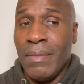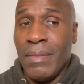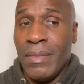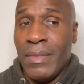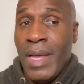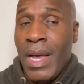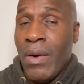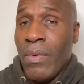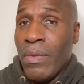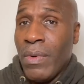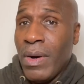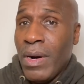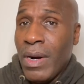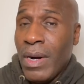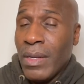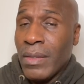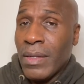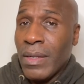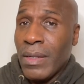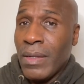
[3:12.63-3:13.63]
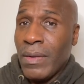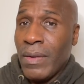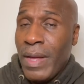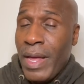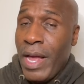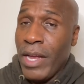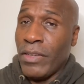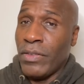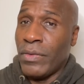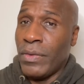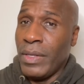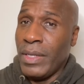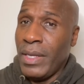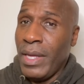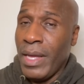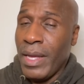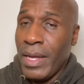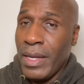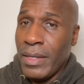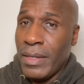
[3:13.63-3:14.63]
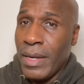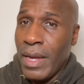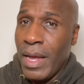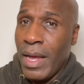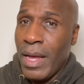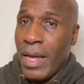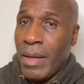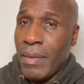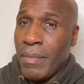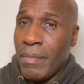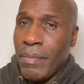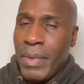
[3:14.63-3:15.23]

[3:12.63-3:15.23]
there was a little extra kick it time.